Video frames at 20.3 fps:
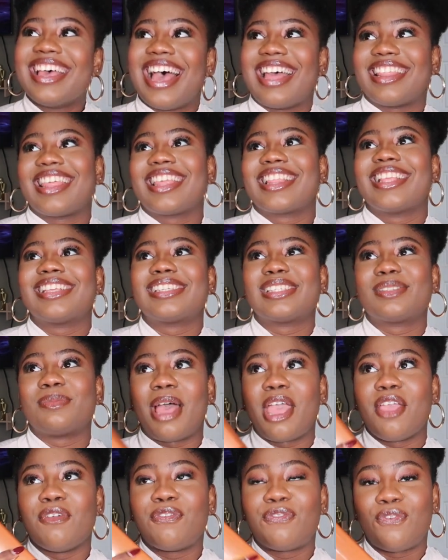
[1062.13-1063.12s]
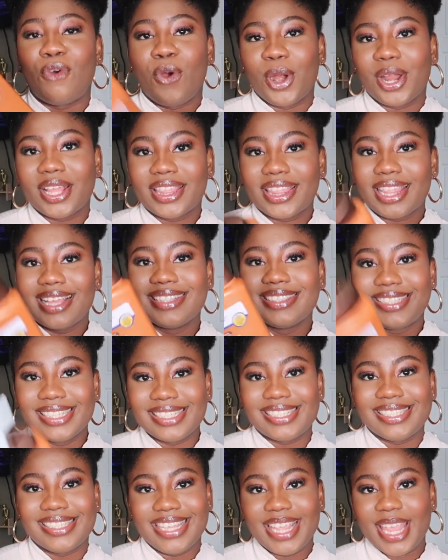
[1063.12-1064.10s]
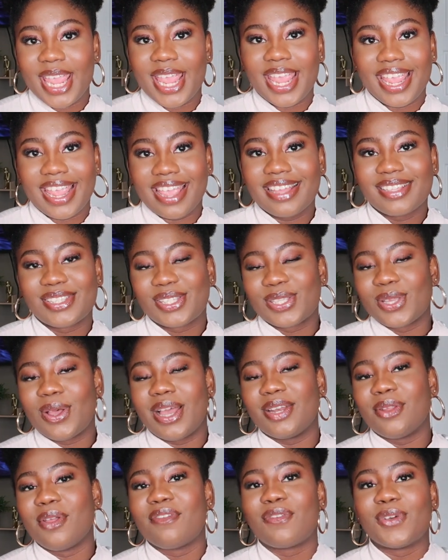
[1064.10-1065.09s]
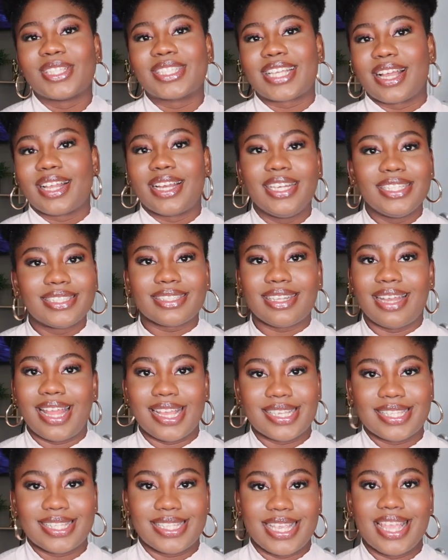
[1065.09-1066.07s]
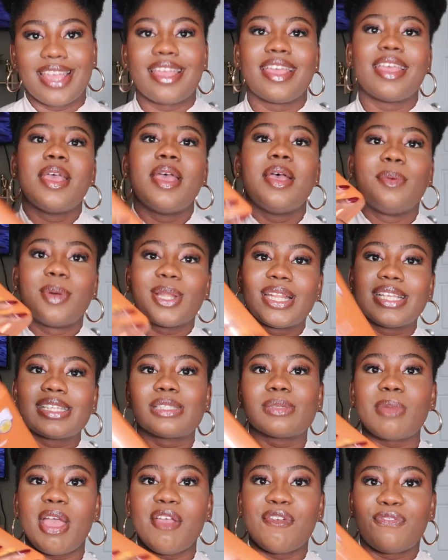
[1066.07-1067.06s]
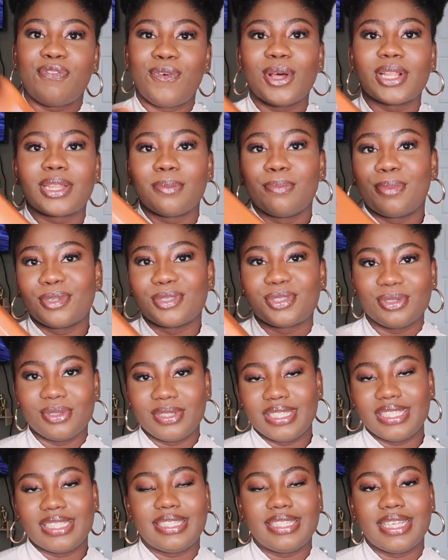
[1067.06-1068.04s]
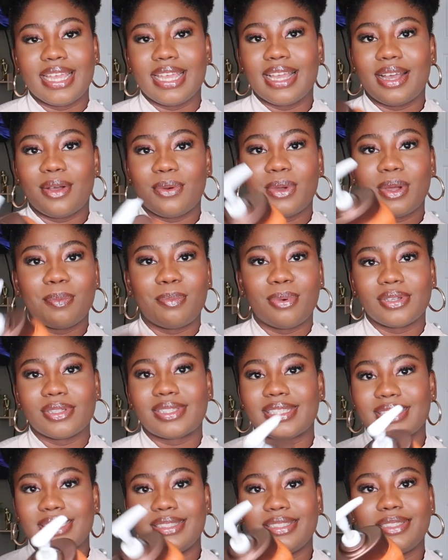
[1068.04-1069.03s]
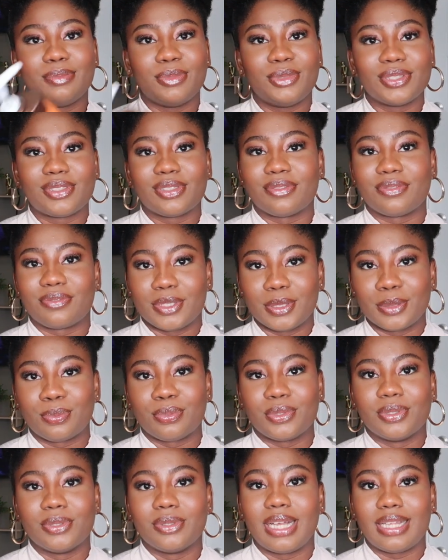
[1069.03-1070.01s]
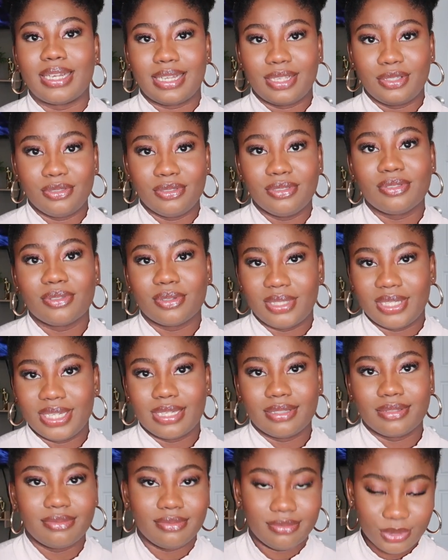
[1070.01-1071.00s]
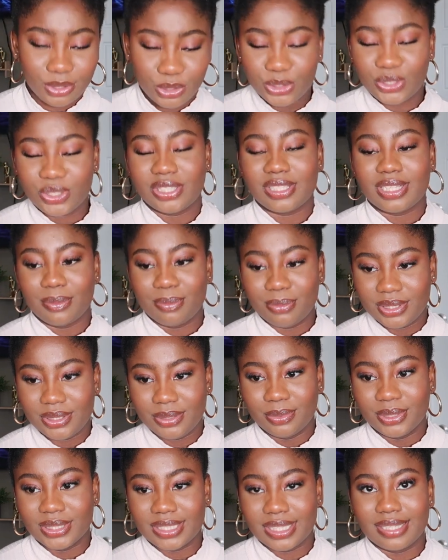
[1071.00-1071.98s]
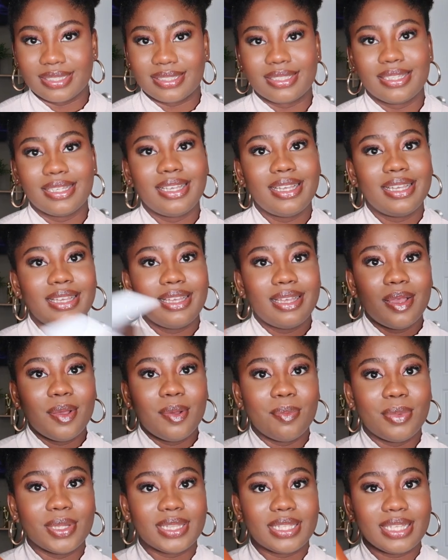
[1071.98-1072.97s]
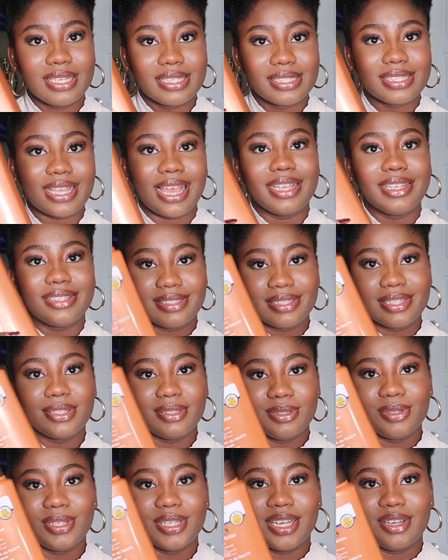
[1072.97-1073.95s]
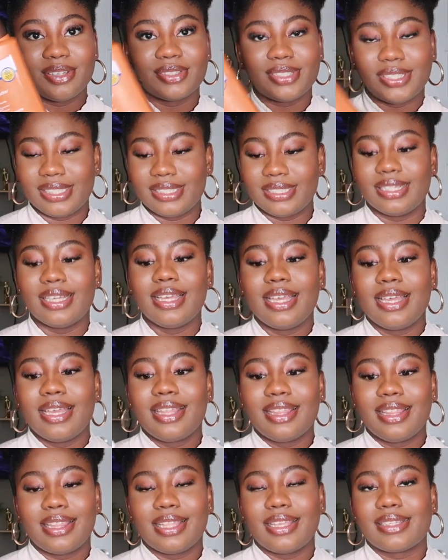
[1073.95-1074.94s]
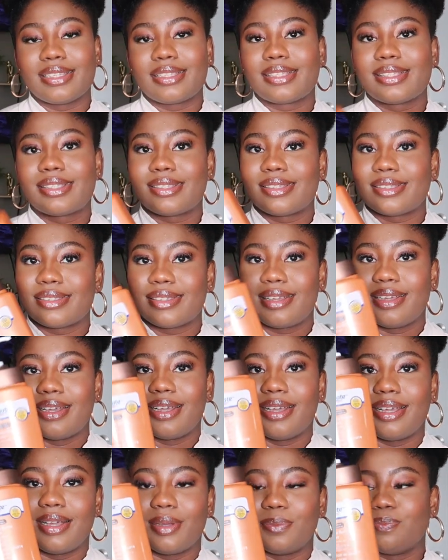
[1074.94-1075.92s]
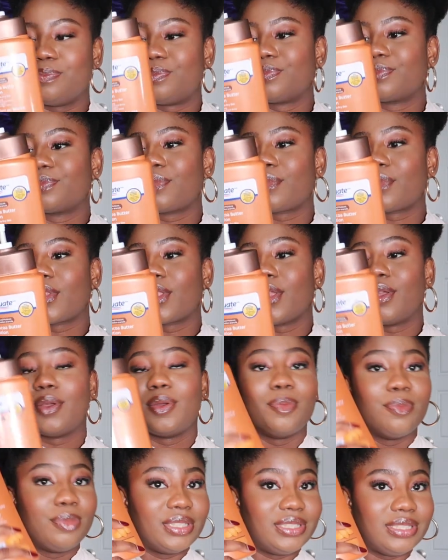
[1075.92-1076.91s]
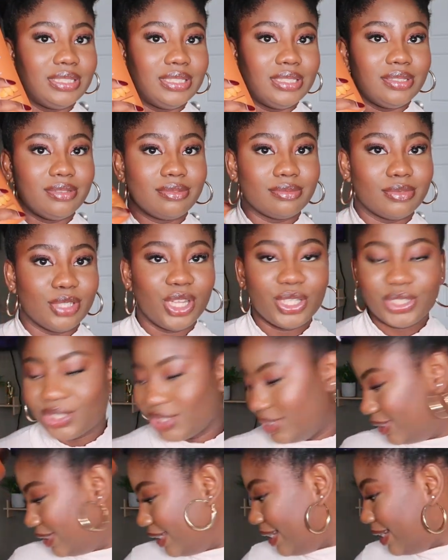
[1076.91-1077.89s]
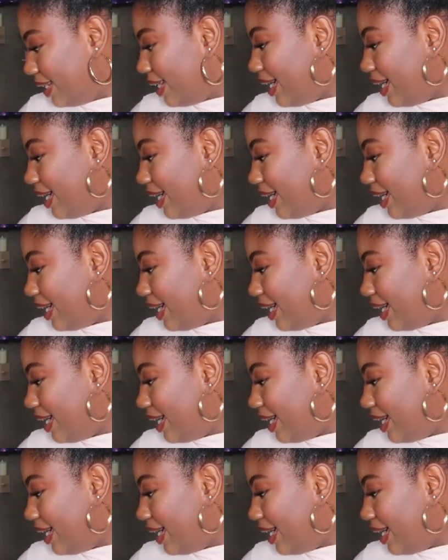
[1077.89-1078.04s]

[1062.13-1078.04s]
I think this is my 4th this year, so I don't even want to calculate last year, but this is my 4th bottle this year, and we're bought in the month of April, and I use other lotions and body butters, but this, I stay loyal to this body lotion.